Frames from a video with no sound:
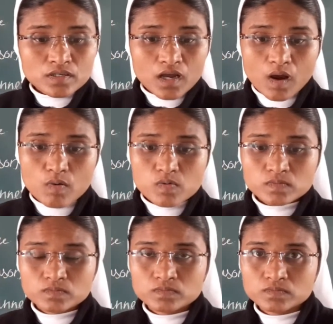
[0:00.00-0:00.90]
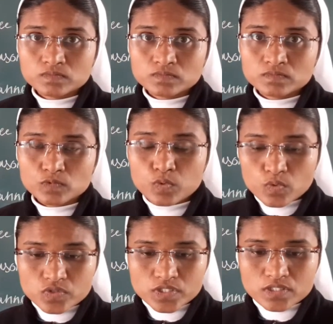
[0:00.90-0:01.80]
how,
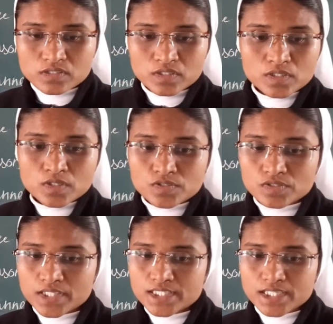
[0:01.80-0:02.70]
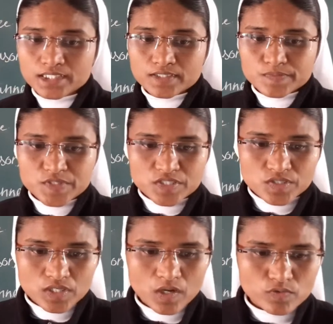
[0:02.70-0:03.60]
whose. So these are the
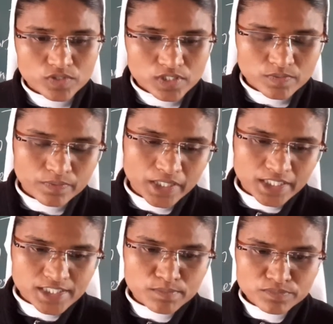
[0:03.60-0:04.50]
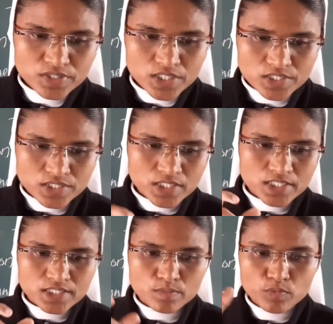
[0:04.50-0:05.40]
adjective clauses. For example, this
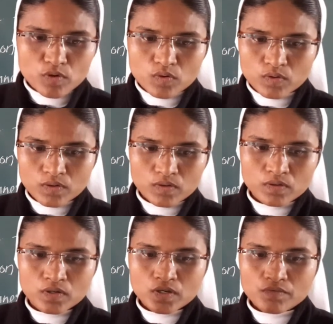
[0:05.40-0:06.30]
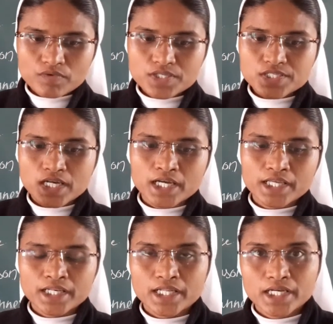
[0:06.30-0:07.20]
is the book which
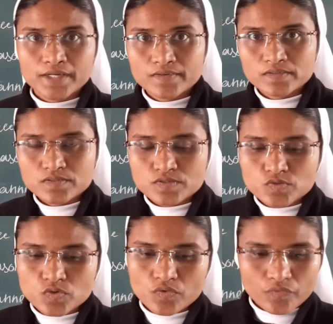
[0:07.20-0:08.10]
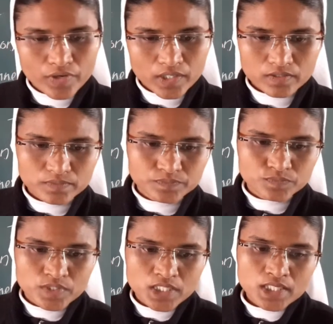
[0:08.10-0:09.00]
I read so far.
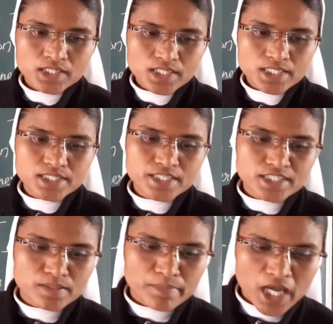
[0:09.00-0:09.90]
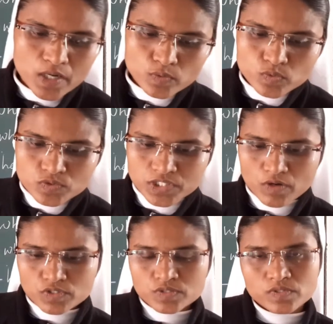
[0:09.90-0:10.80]
This is the man whose
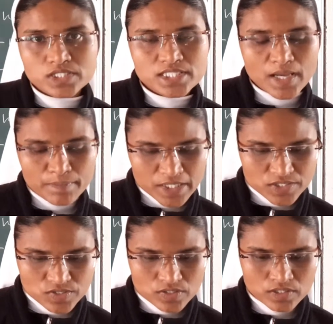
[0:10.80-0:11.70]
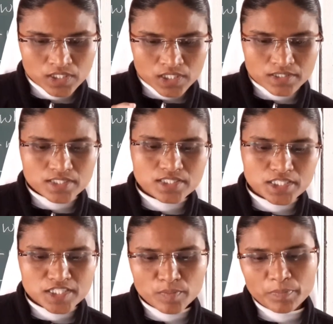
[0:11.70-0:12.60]
house was damaged. This
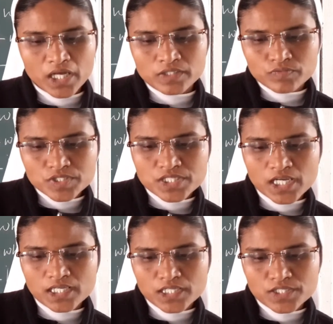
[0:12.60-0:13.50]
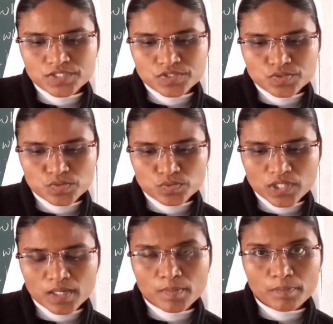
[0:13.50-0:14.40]
is the path which I leads to
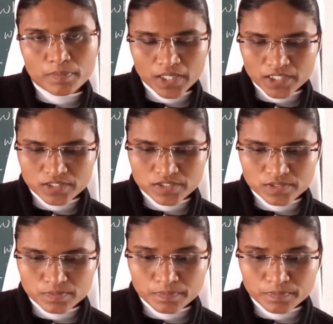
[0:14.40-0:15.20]
the place